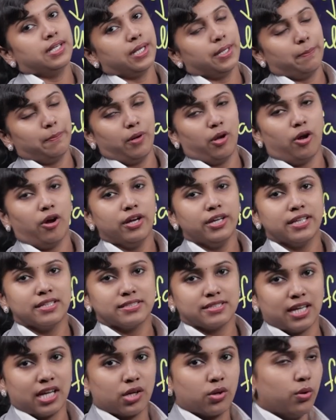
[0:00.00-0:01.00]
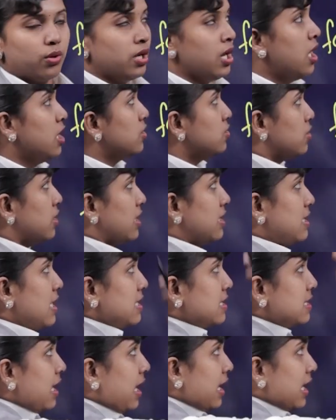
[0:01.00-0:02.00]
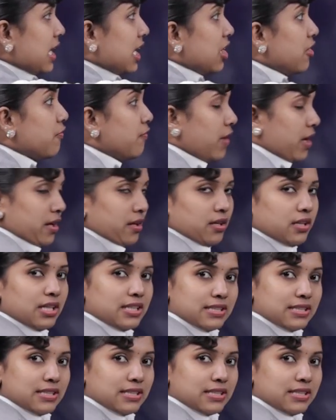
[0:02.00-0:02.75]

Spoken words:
diploid zygote. So this is the event.